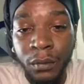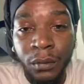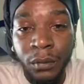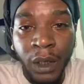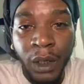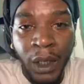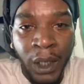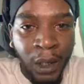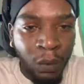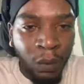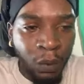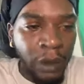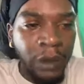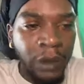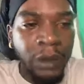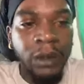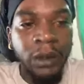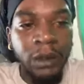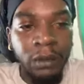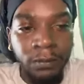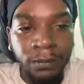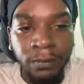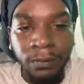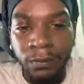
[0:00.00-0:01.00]
That was
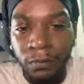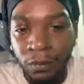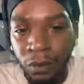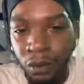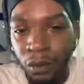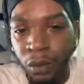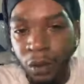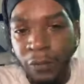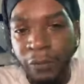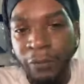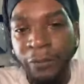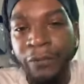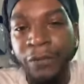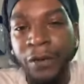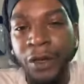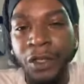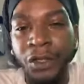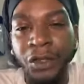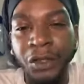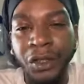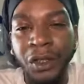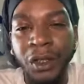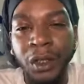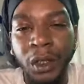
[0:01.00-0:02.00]
your
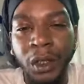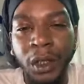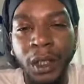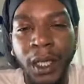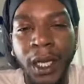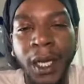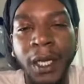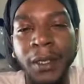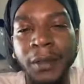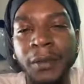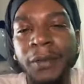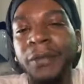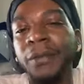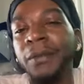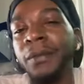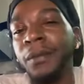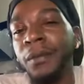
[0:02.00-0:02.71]
first life.